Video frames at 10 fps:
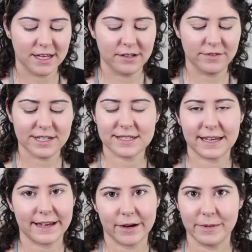Even a
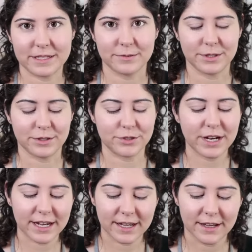skincare mist will do the
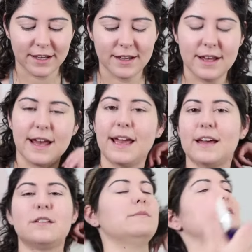trick.
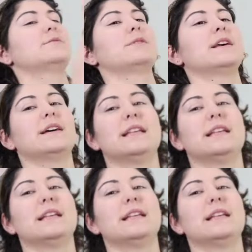And mist with it.